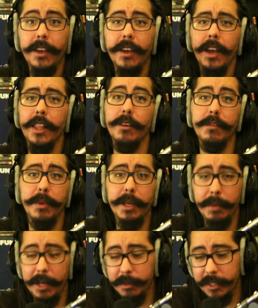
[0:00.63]
Hello everybody,
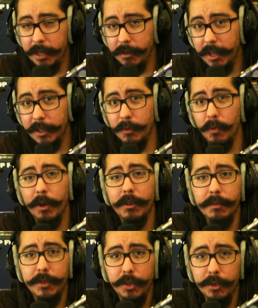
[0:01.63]
my name is Danotage and
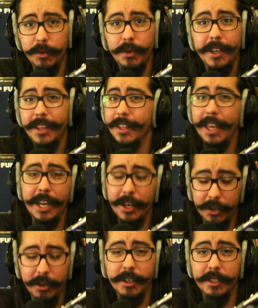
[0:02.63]
welcome to an
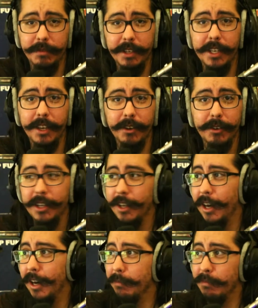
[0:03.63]
endurance video.
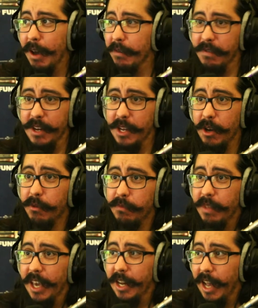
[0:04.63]
Uh, a video
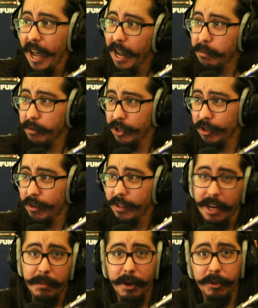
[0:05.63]
that I'm sure
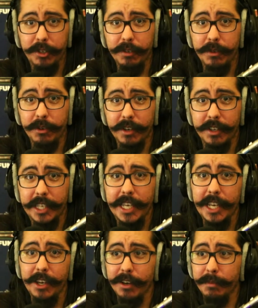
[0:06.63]
that most of you are
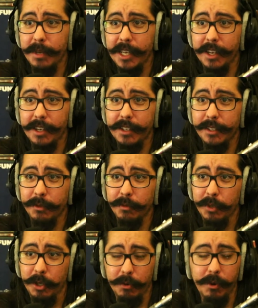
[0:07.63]
clicking on because
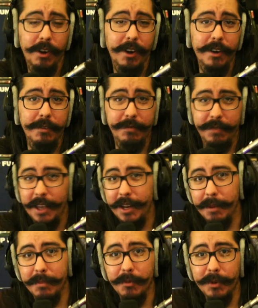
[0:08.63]
you are fed
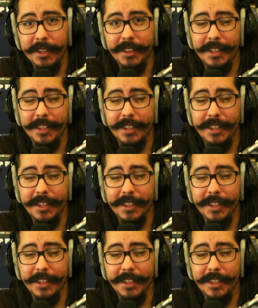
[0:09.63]
up with